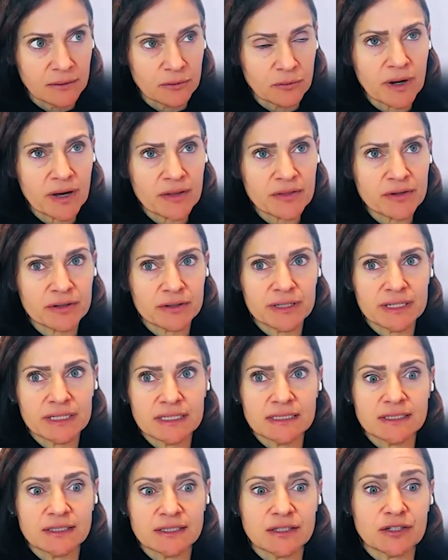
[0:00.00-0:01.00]
Whether
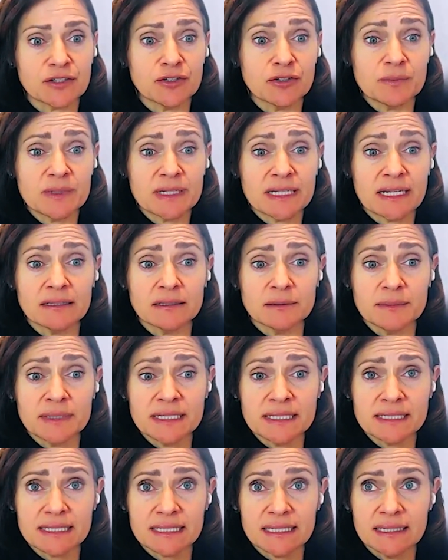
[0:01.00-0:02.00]
it is the human
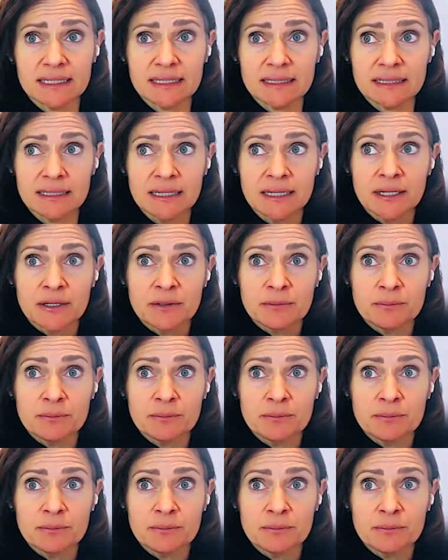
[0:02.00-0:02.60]
element in